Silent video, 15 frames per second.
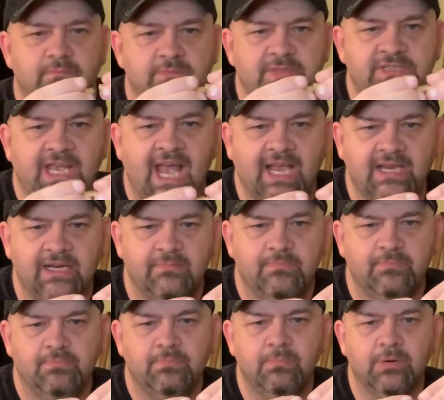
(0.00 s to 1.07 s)
jacketed
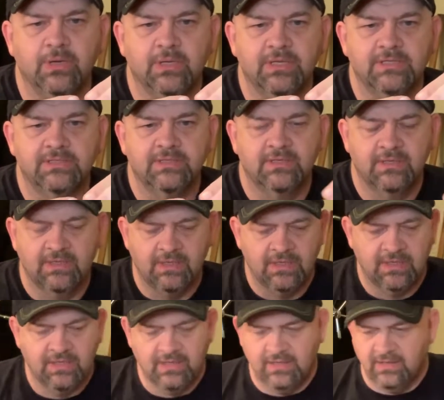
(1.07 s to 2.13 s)
bullets,
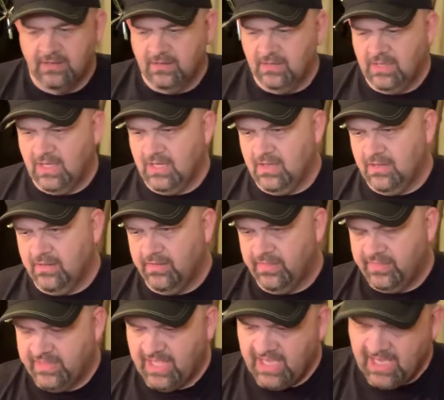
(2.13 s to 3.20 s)
they